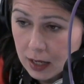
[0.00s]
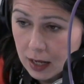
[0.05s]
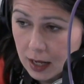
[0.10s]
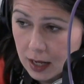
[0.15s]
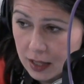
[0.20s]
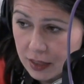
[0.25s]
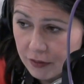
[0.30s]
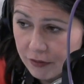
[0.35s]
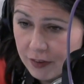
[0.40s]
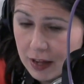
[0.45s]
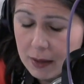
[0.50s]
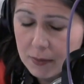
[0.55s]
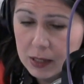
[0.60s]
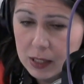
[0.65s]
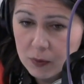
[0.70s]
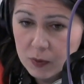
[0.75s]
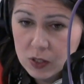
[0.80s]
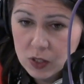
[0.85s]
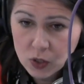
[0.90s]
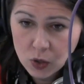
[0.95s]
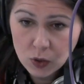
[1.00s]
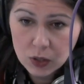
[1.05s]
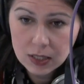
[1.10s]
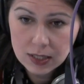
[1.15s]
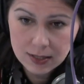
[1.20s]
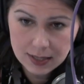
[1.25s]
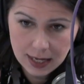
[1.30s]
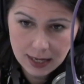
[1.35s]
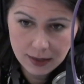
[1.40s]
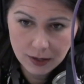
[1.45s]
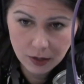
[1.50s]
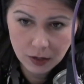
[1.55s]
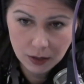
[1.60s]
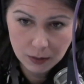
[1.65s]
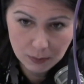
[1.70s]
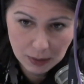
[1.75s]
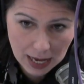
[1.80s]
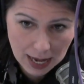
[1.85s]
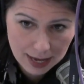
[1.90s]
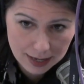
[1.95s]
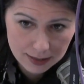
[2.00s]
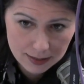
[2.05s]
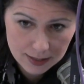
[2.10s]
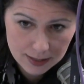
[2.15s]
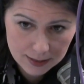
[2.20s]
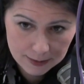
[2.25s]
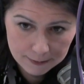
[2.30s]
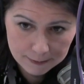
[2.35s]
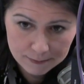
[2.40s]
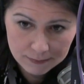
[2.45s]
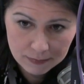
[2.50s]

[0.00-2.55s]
uh, the family was told to say their goodbyes